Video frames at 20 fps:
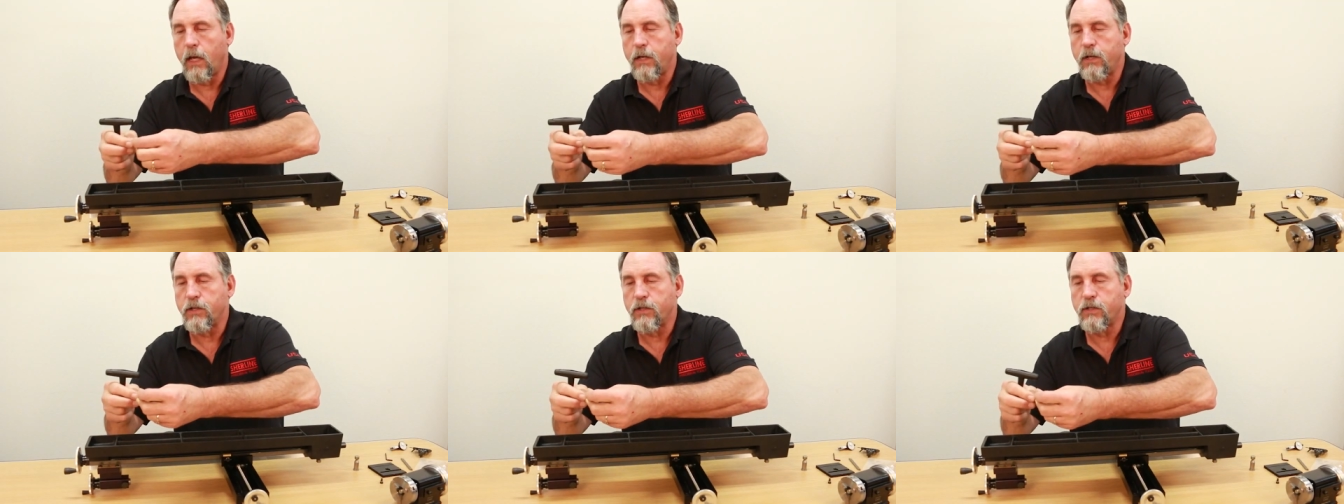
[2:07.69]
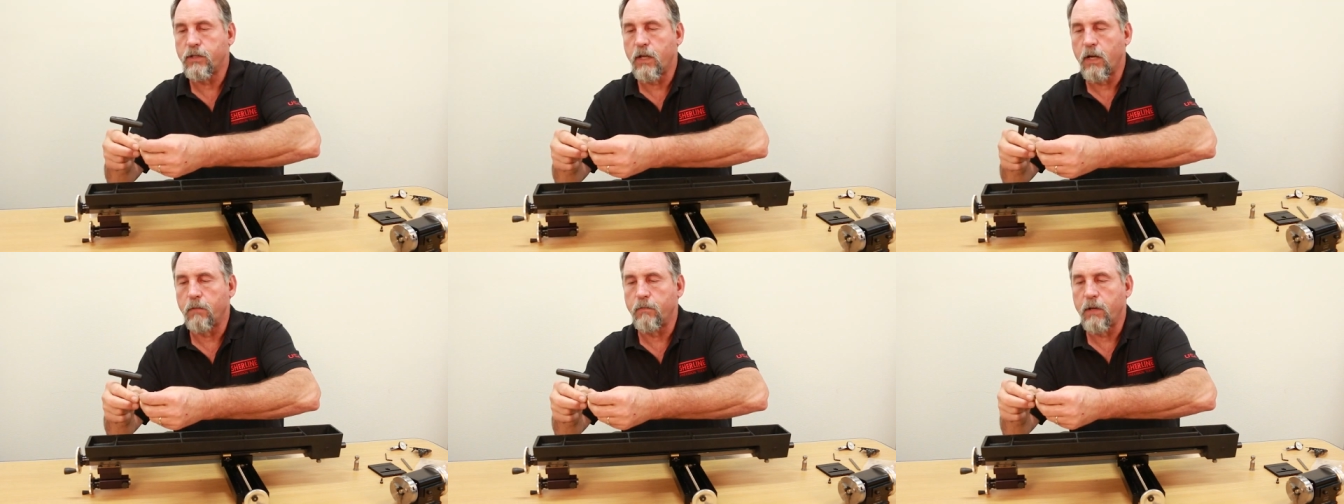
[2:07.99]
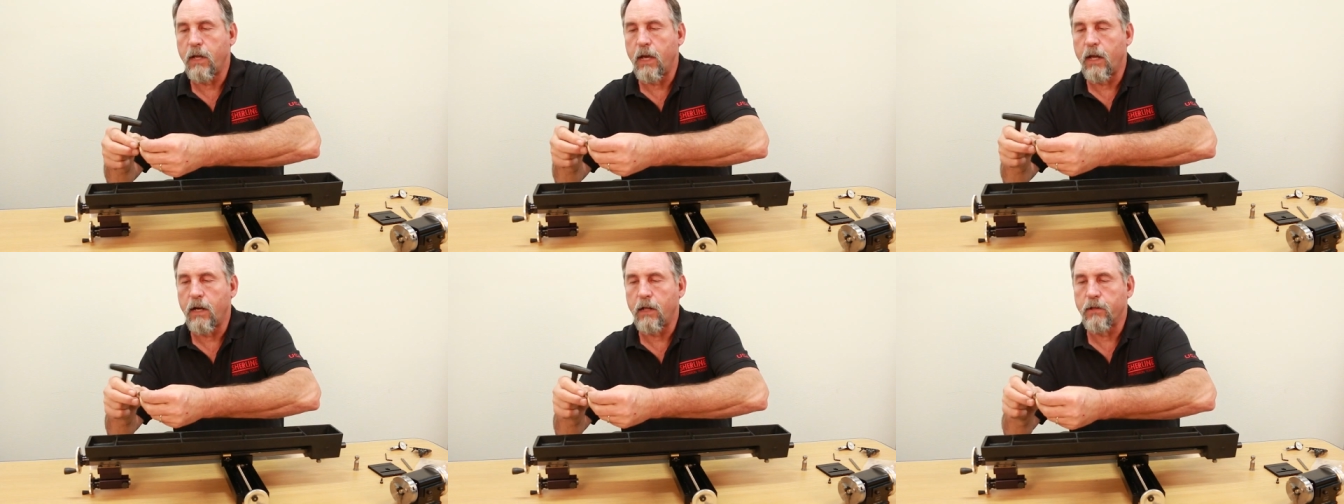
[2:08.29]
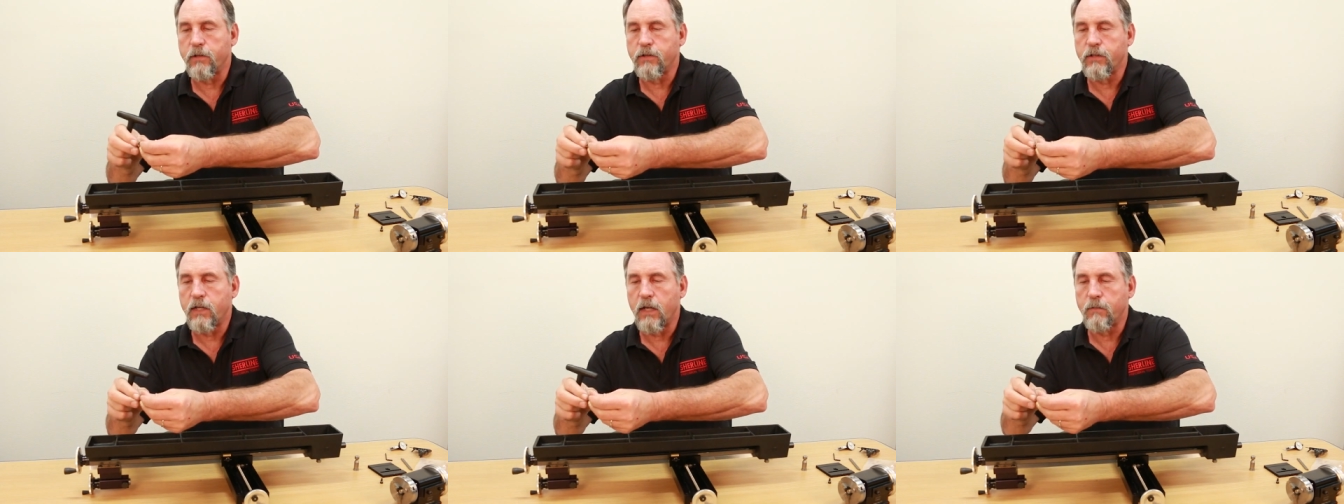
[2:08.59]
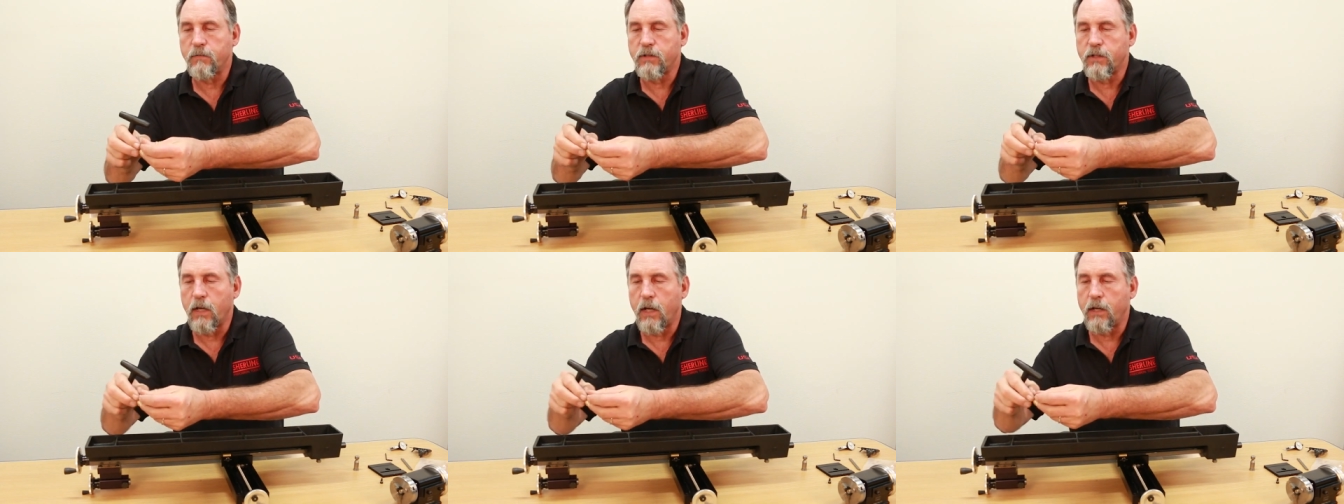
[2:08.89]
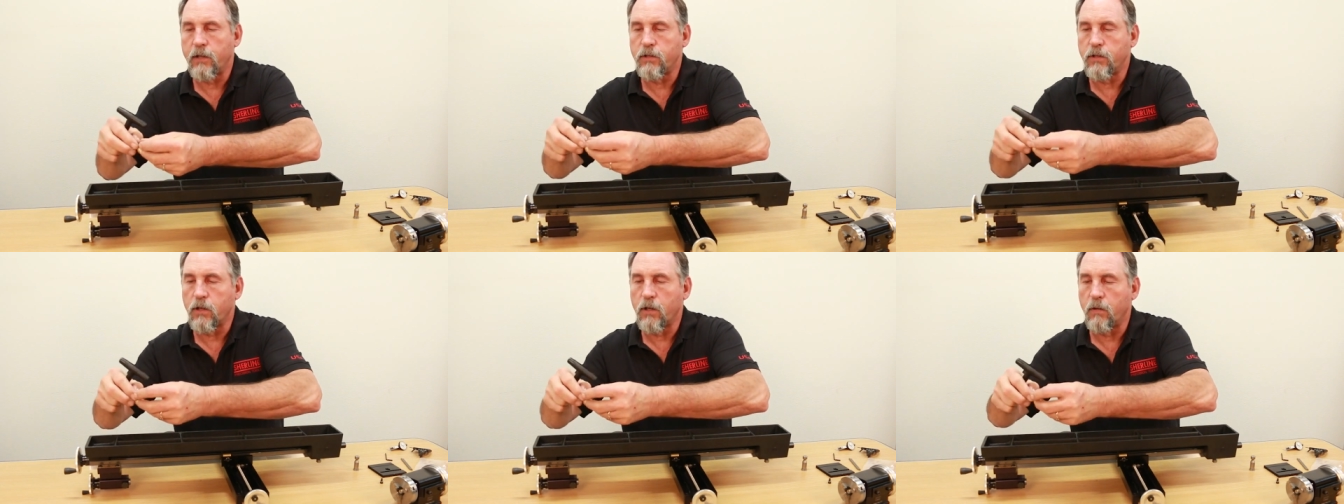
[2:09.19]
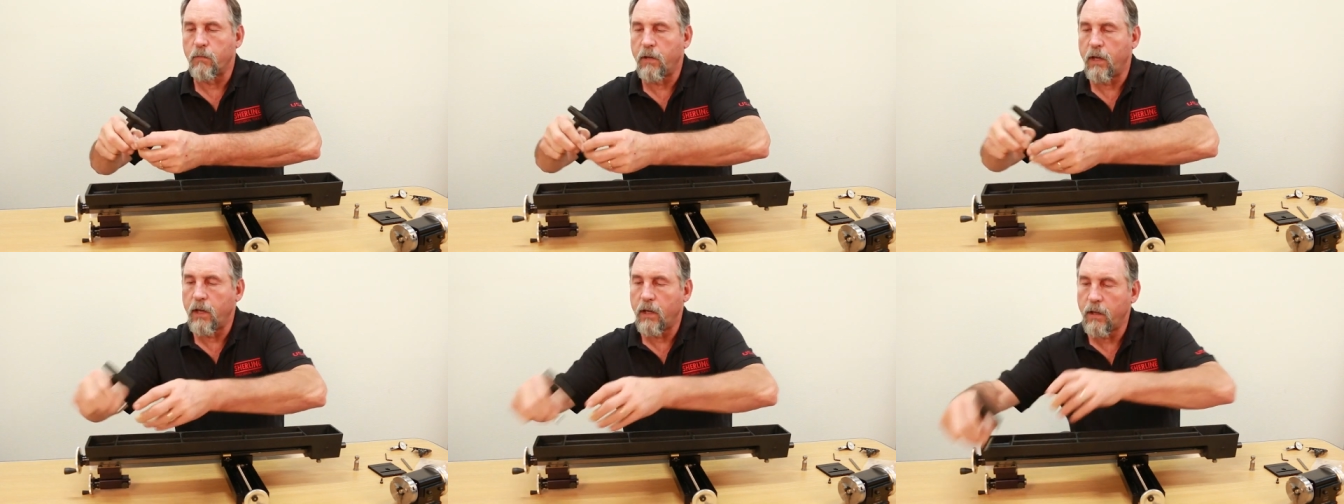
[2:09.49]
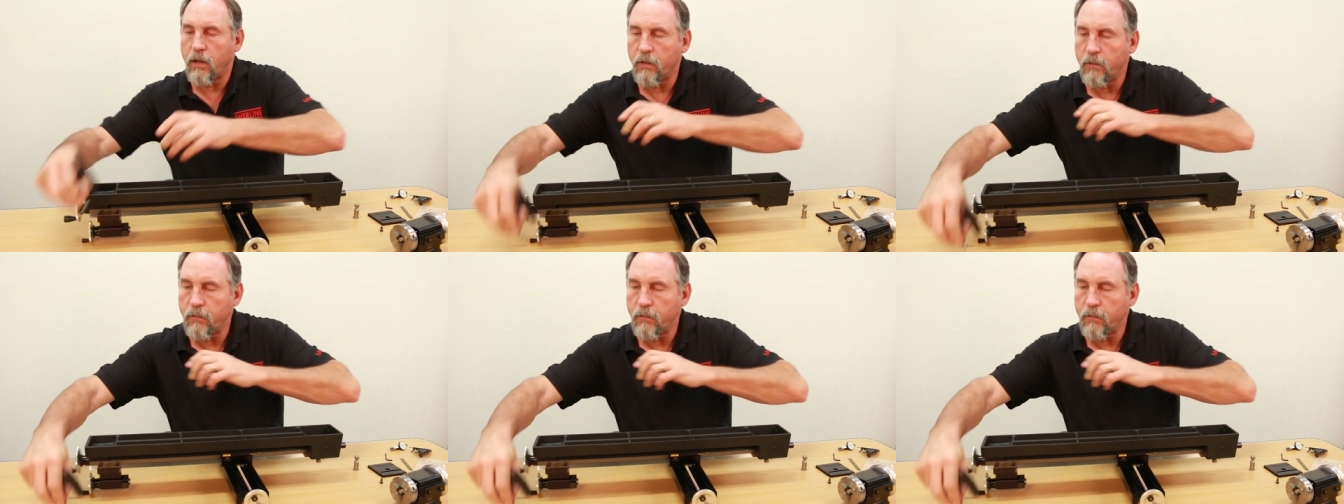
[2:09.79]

just set them down on the same side I took them out